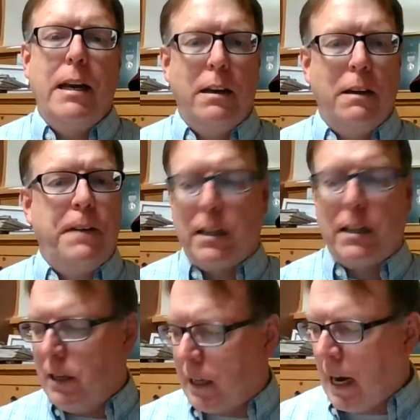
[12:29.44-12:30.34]
It
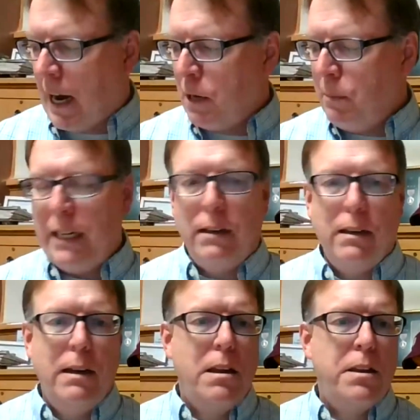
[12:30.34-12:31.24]
affects the economy.
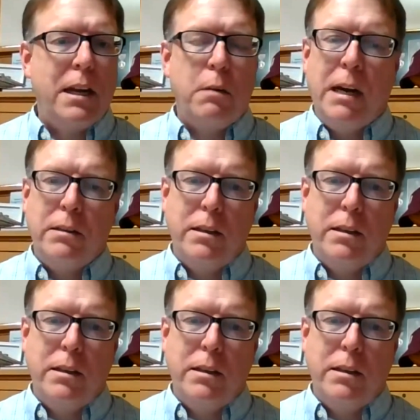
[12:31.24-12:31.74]
Think about